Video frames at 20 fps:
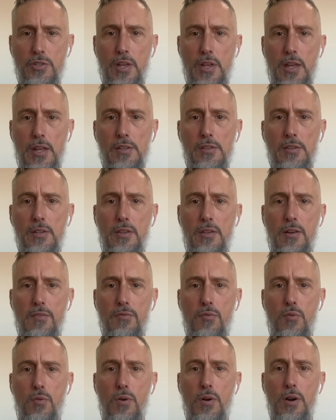States and
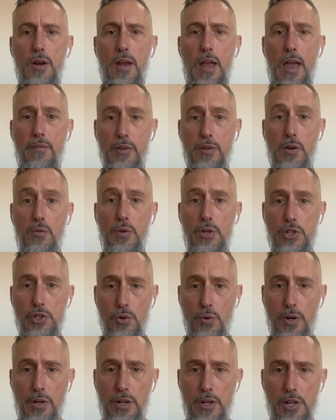therefore having a
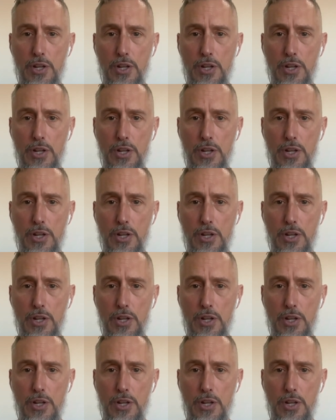reshoring